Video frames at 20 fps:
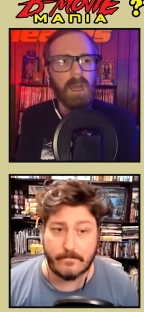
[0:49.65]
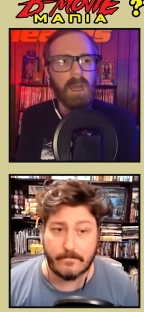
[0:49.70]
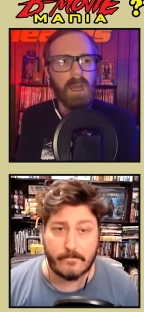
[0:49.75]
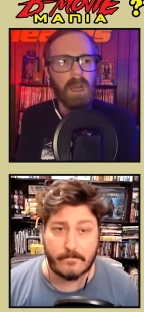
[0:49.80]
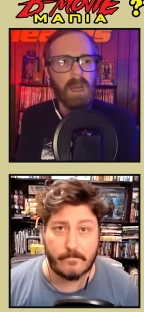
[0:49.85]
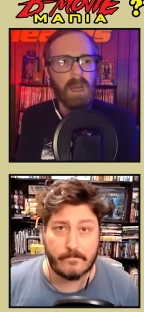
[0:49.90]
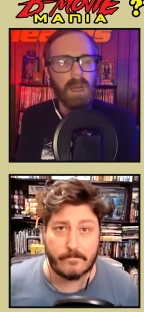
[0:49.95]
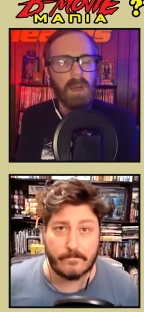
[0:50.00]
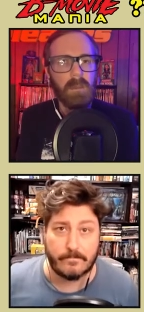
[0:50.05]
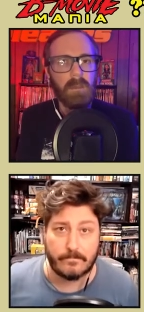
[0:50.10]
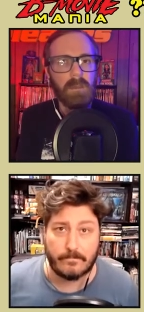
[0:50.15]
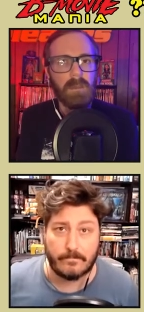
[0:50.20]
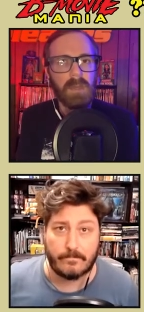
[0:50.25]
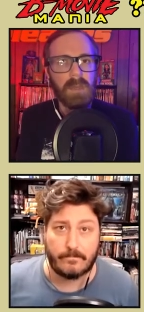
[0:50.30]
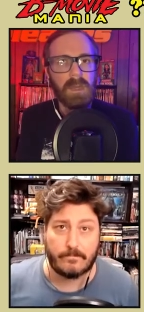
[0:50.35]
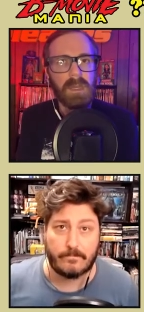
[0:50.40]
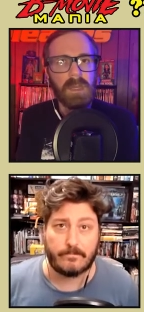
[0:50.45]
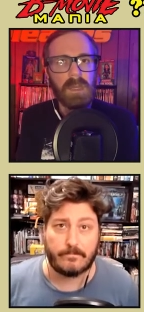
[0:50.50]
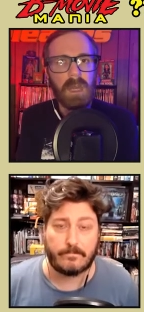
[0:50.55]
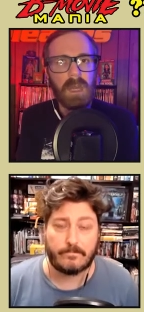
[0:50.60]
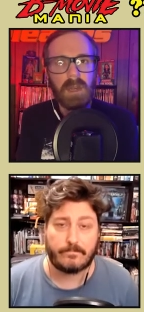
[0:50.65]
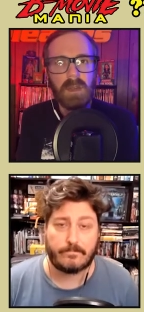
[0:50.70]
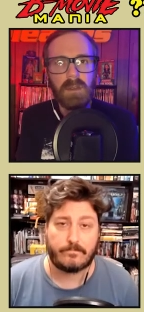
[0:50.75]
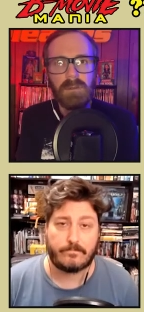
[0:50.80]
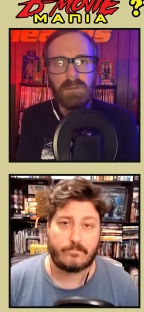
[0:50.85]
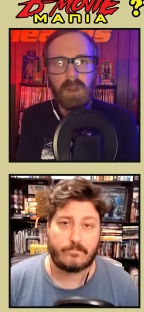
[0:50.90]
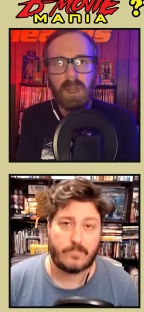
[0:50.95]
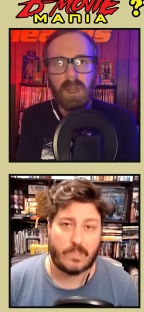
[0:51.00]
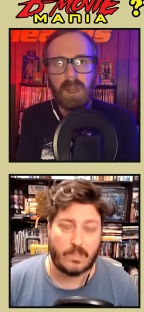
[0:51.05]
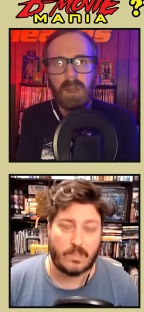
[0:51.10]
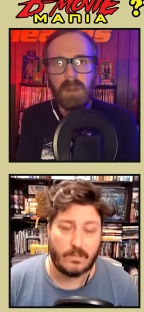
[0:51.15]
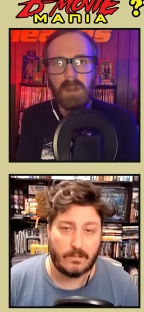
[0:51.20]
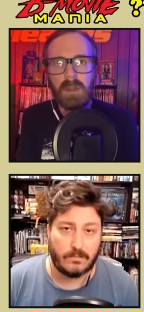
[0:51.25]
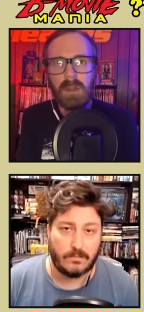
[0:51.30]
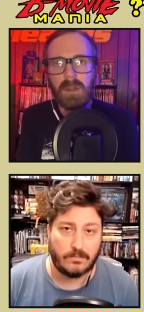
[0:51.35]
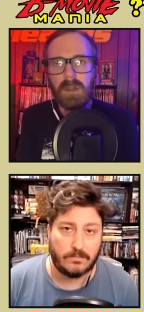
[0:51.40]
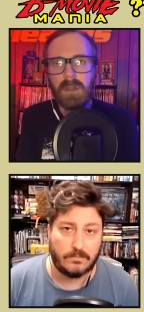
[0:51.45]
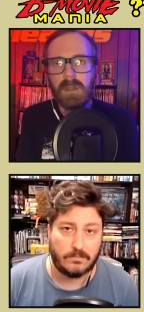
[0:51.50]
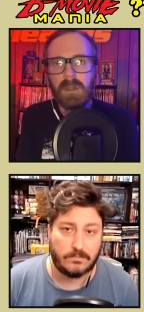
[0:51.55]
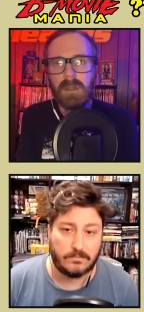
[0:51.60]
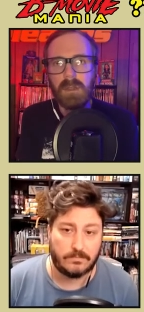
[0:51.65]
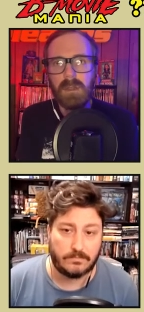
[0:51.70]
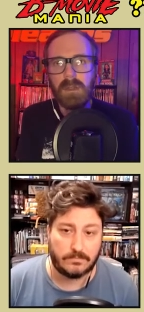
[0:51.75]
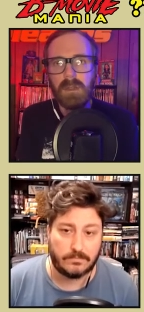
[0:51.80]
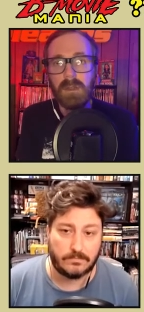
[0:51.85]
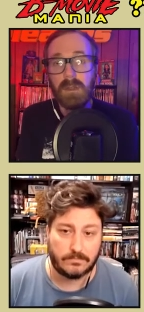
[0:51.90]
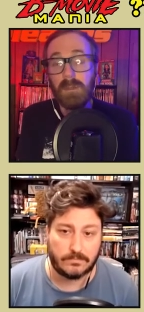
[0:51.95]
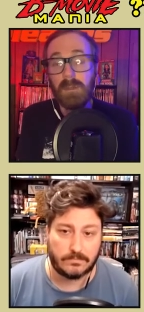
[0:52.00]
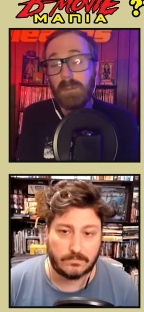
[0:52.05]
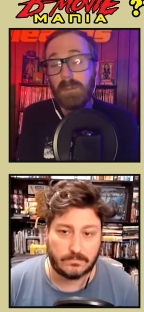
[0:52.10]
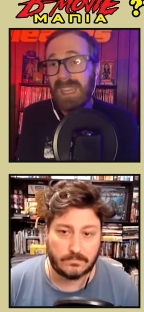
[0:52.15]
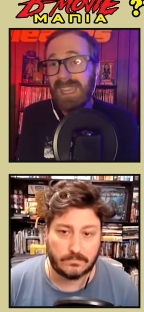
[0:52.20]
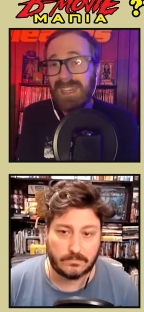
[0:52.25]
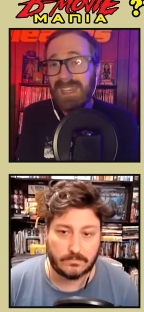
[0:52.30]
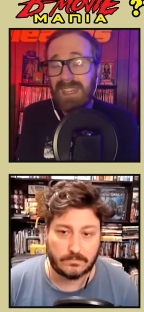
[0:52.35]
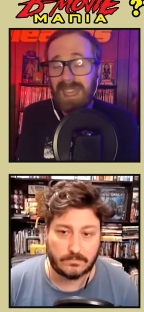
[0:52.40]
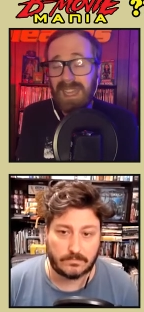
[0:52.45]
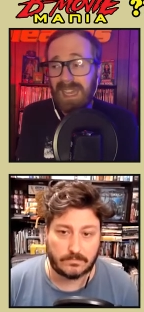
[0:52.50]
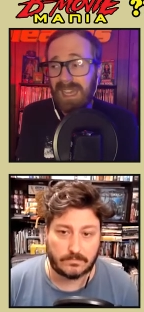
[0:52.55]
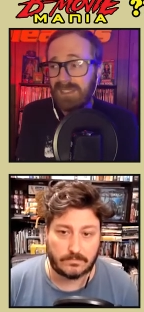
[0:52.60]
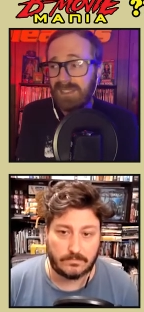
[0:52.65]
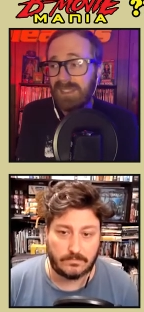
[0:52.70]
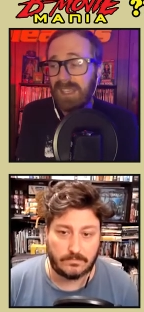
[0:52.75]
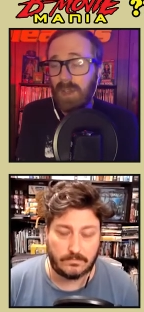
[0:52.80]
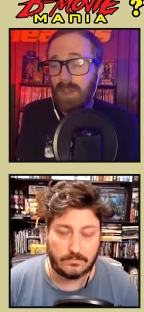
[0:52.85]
Speaker 1: um, none of our maniacs